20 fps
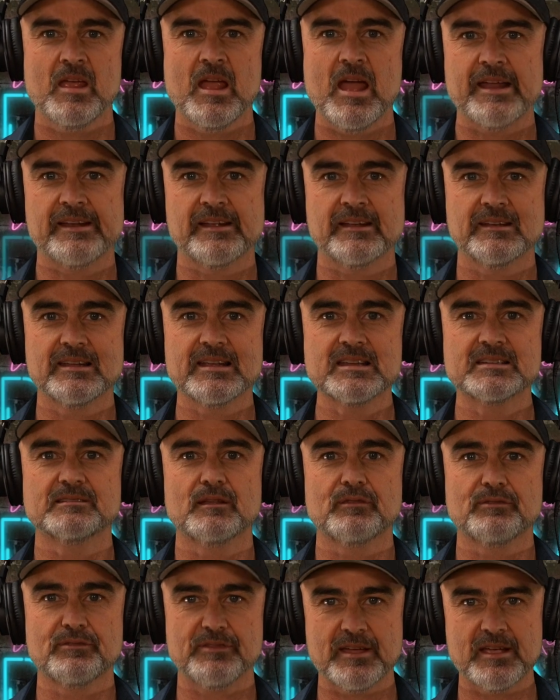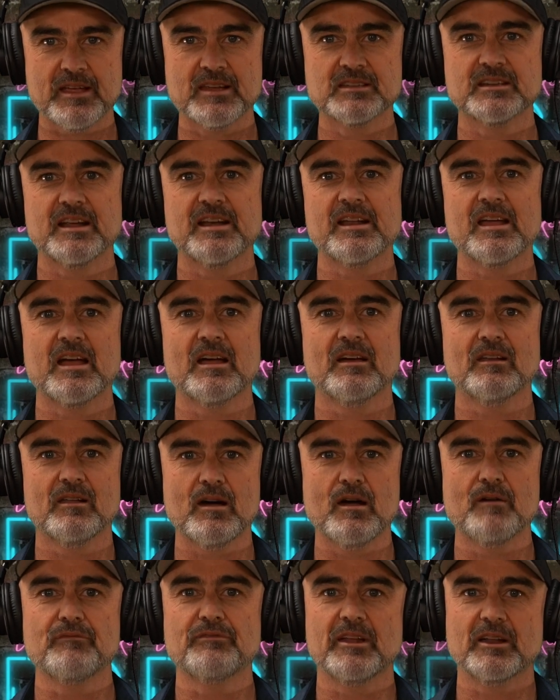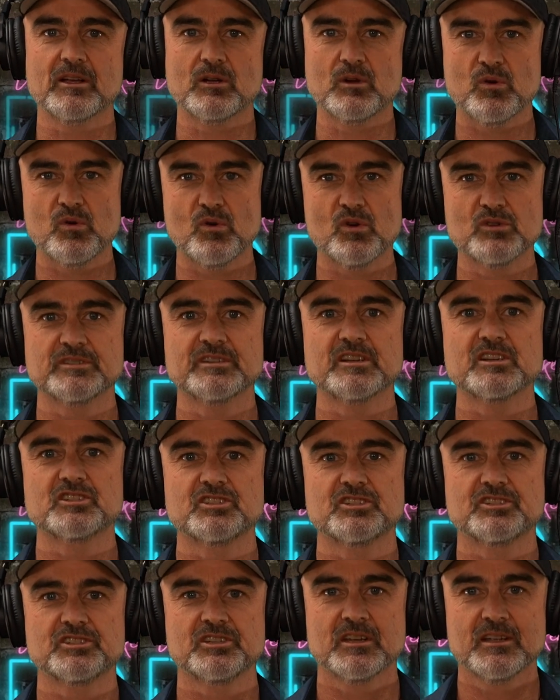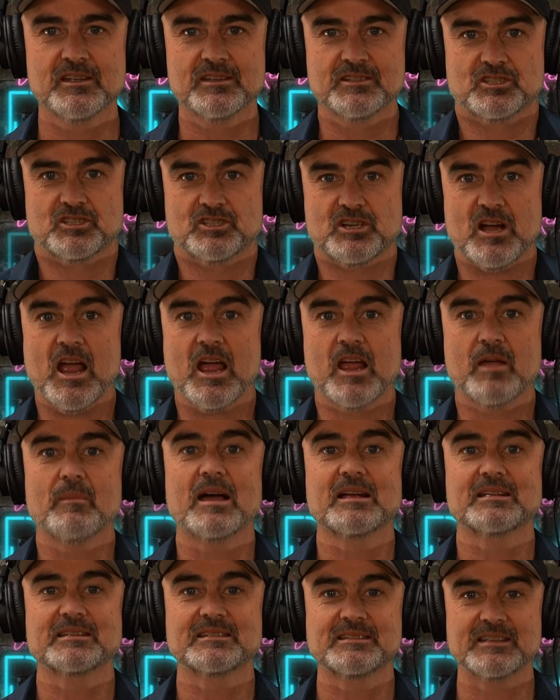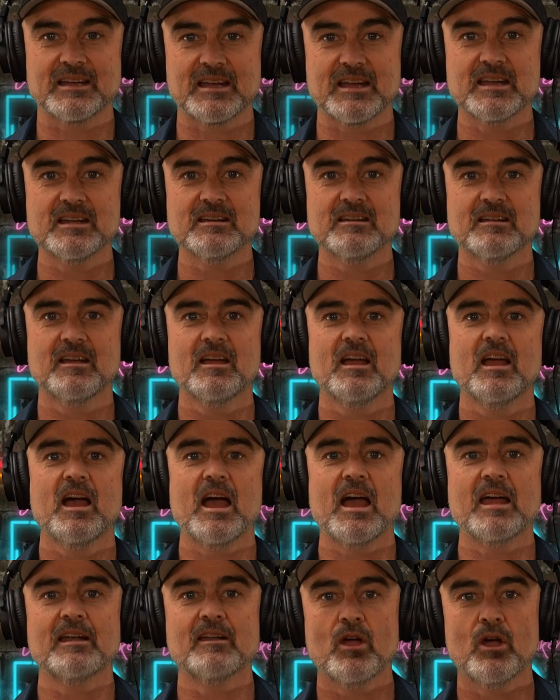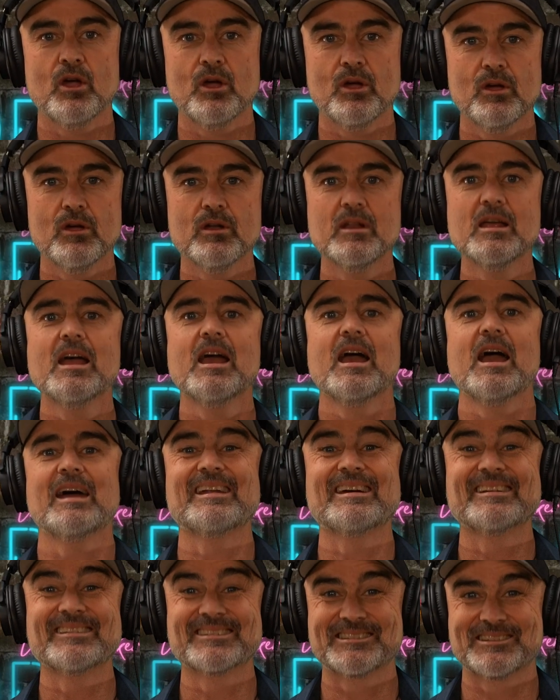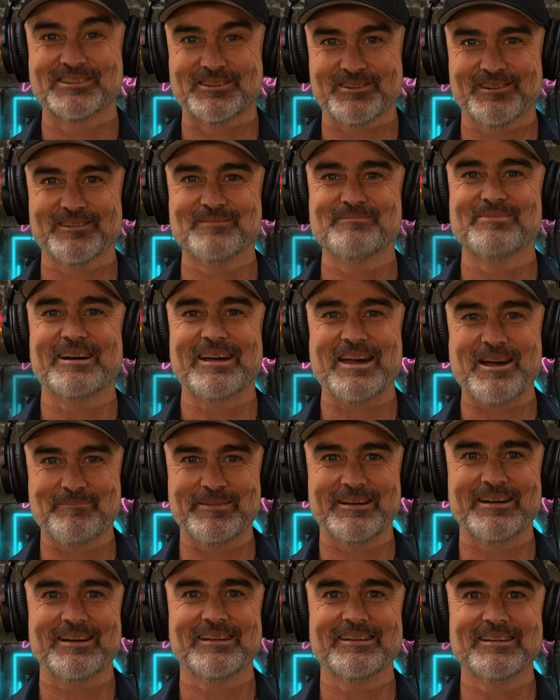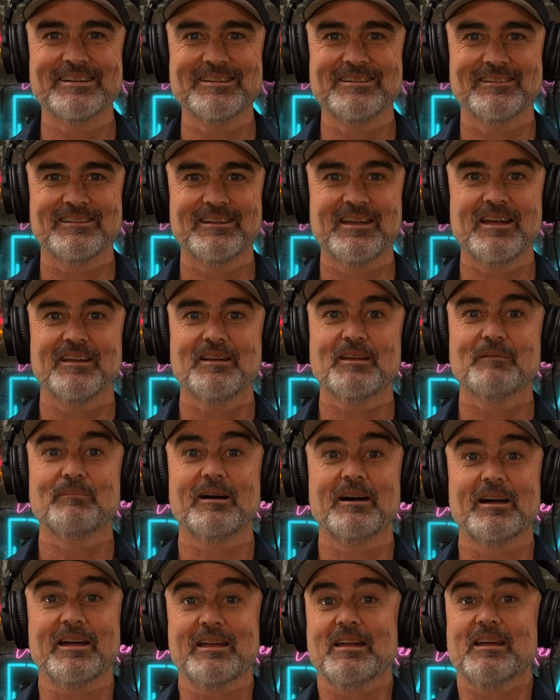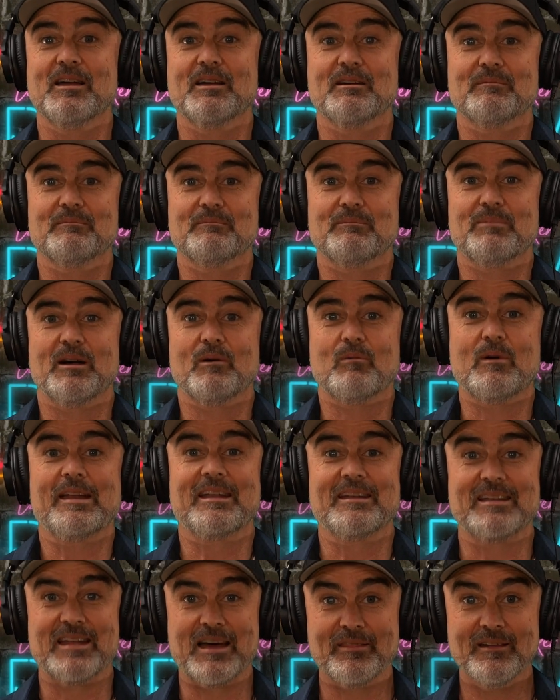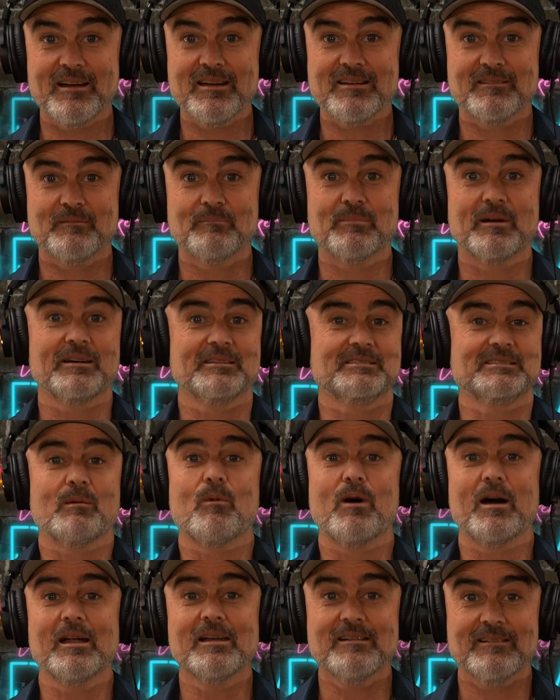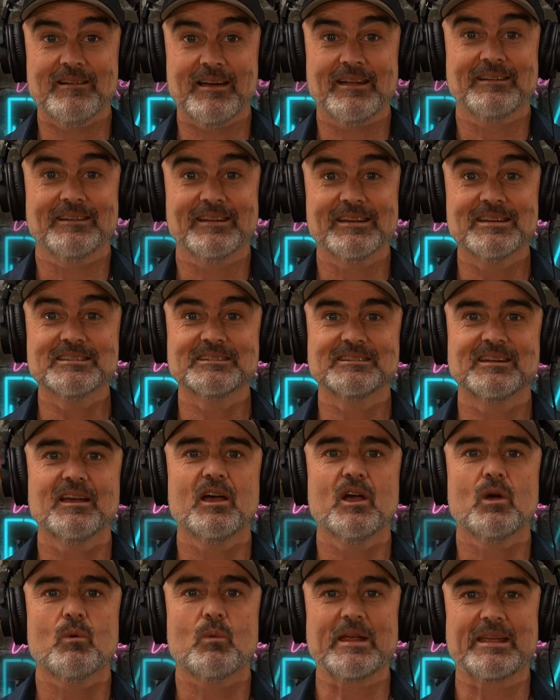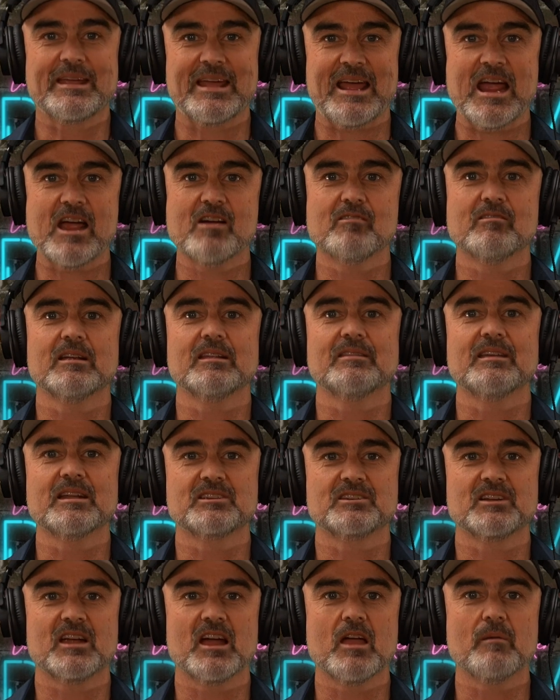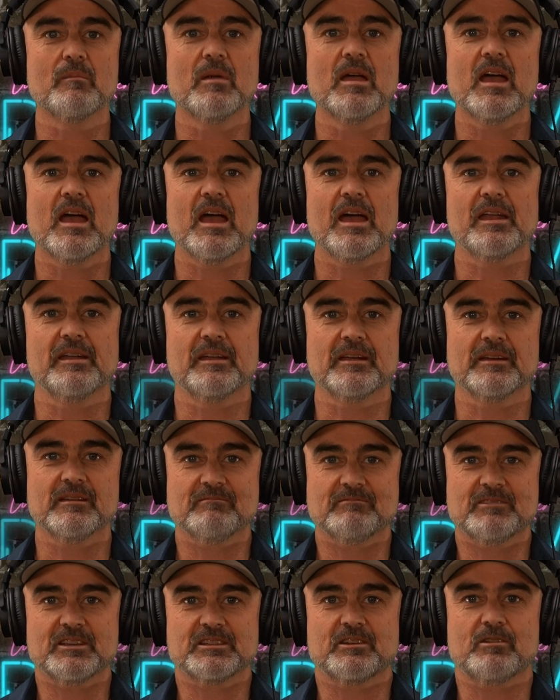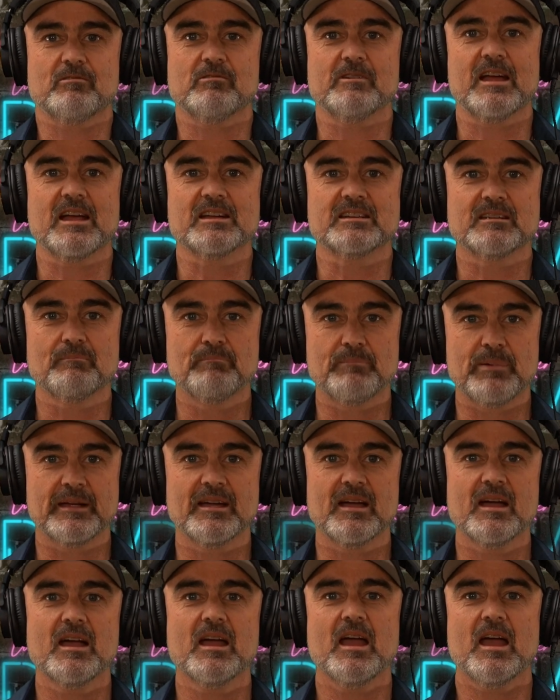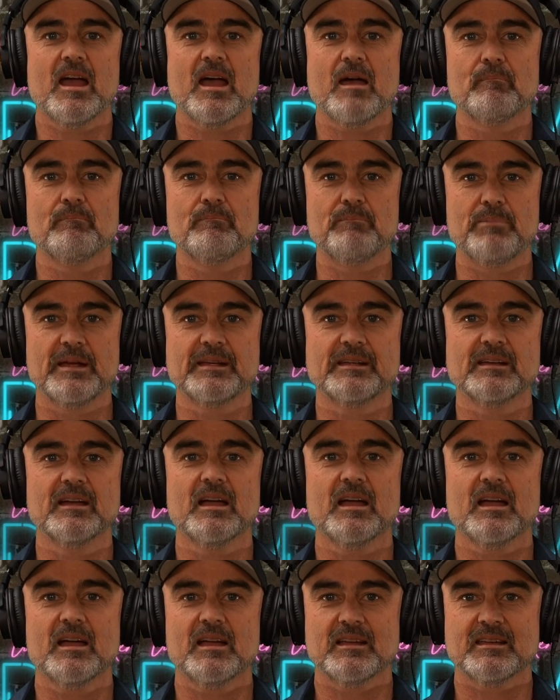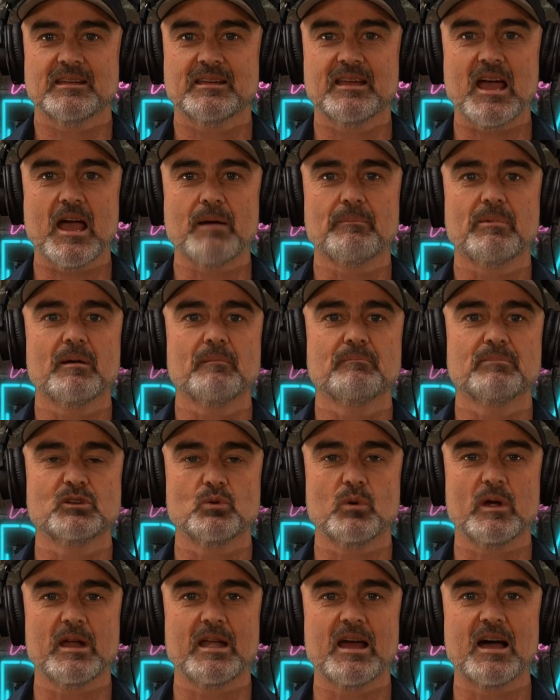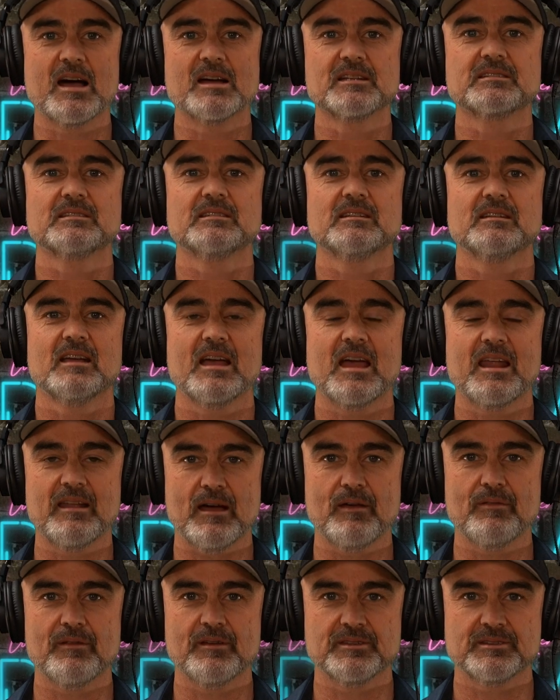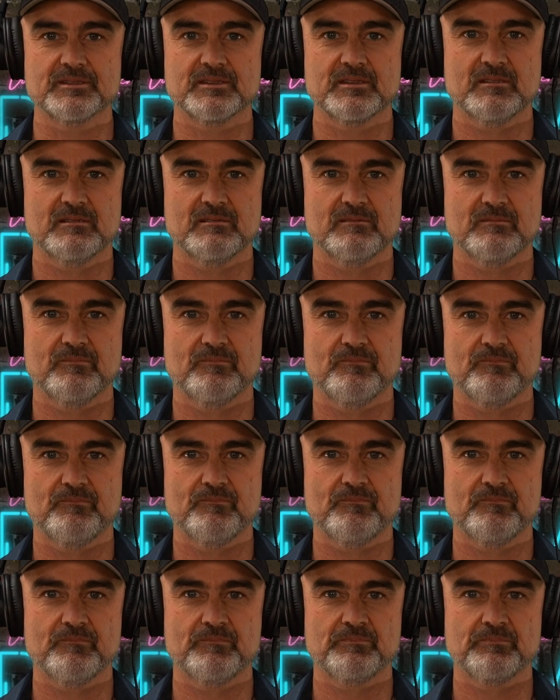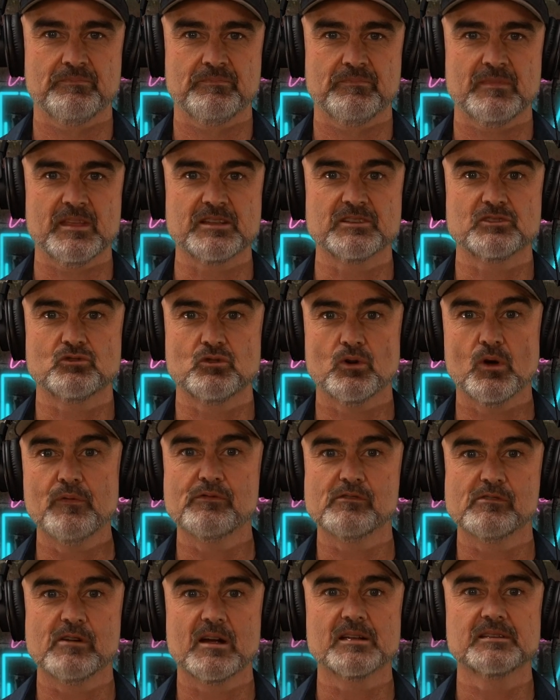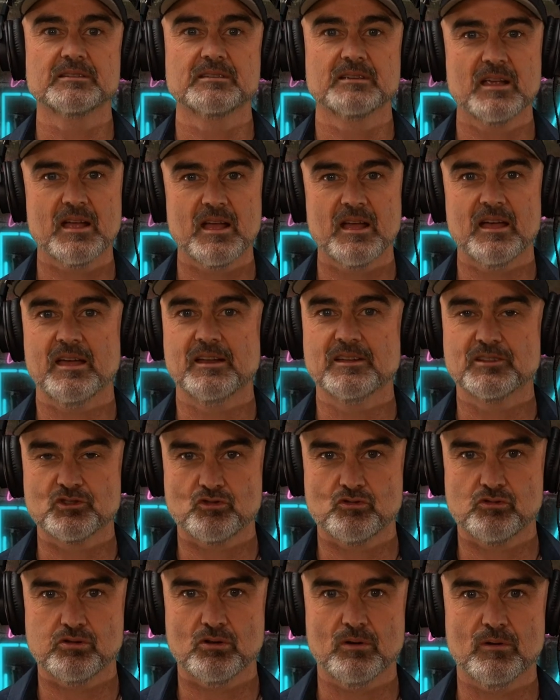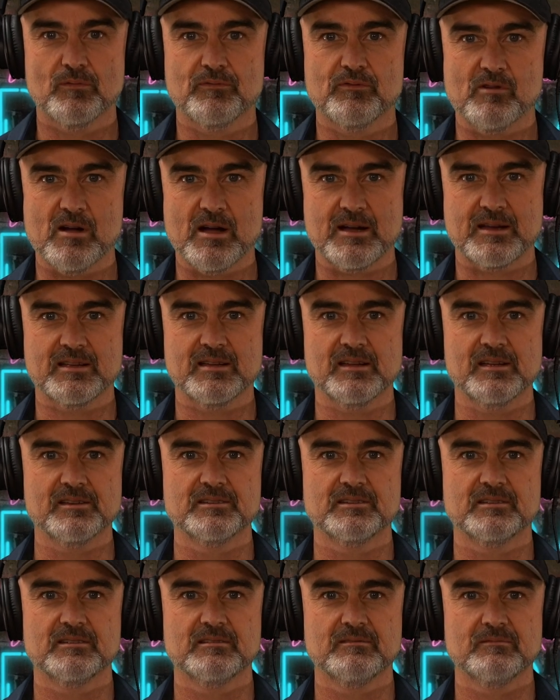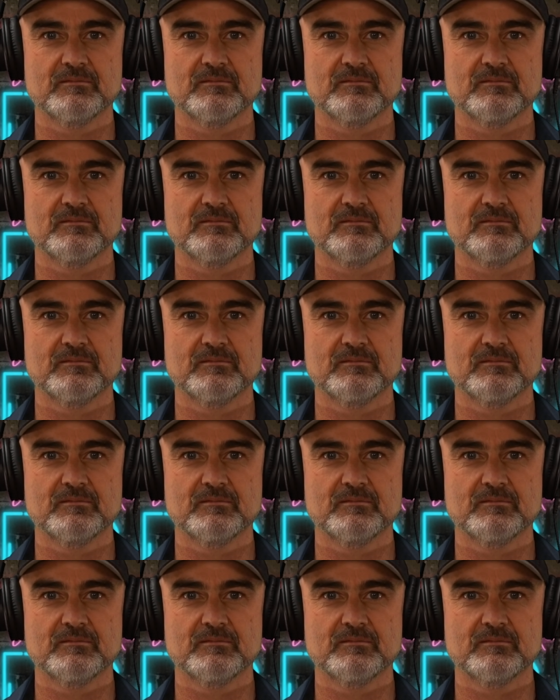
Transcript: And unless the things in our life that are causing us shame are seen and heard and understood by our partner, by one another, by someone at least, we carry that shame, and it just creates a bigger and bigger gap between us and others. That's true for us, and it's true for our kids.